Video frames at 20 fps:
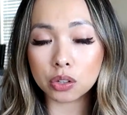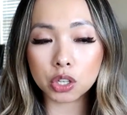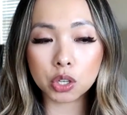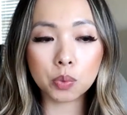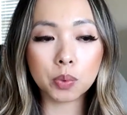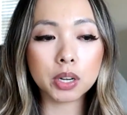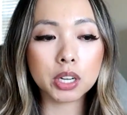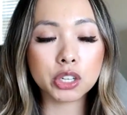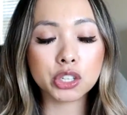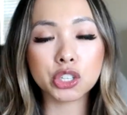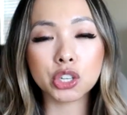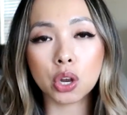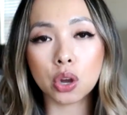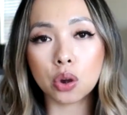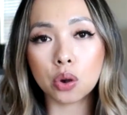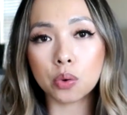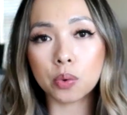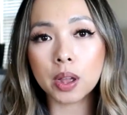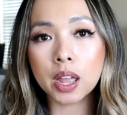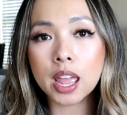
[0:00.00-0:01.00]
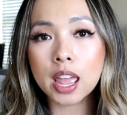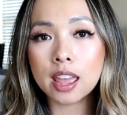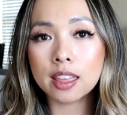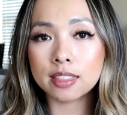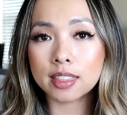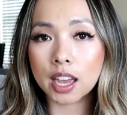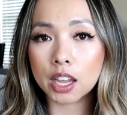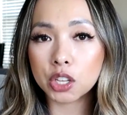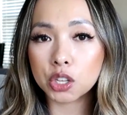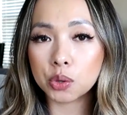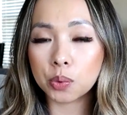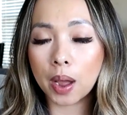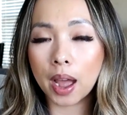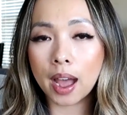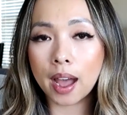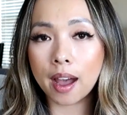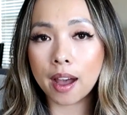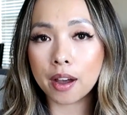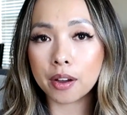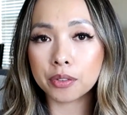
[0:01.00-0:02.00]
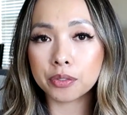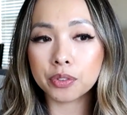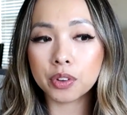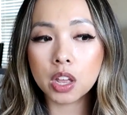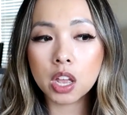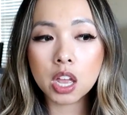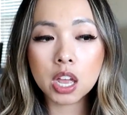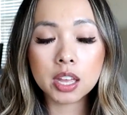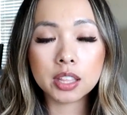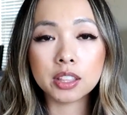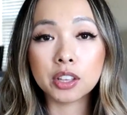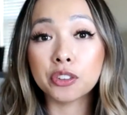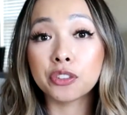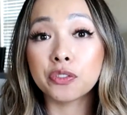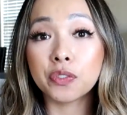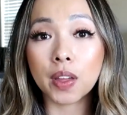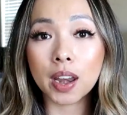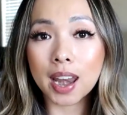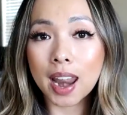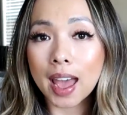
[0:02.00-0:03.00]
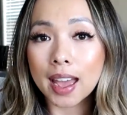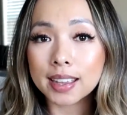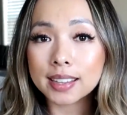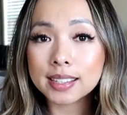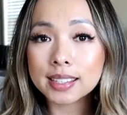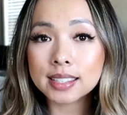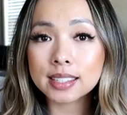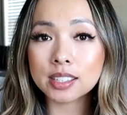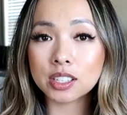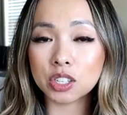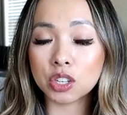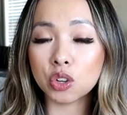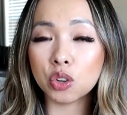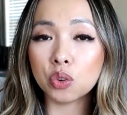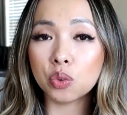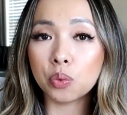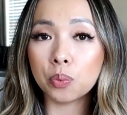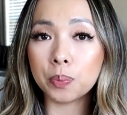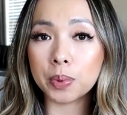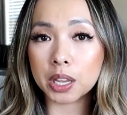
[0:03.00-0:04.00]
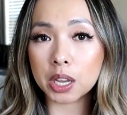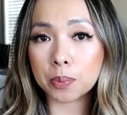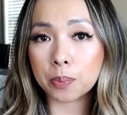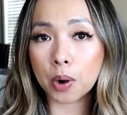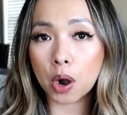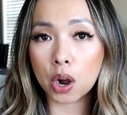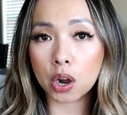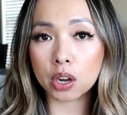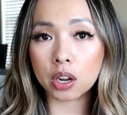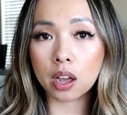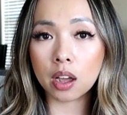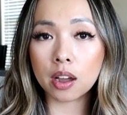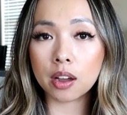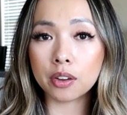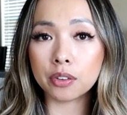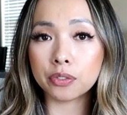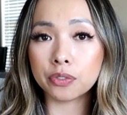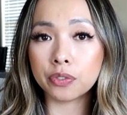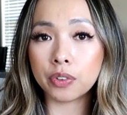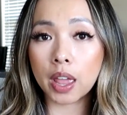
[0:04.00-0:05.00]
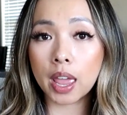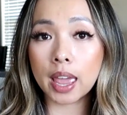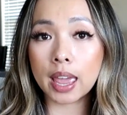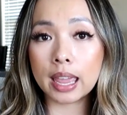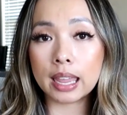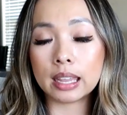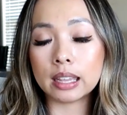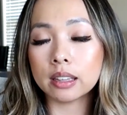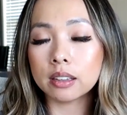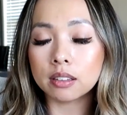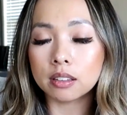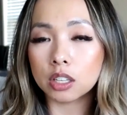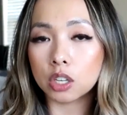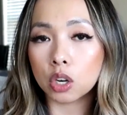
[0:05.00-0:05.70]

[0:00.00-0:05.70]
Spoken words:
You want to show that you have the finesse to be a part of a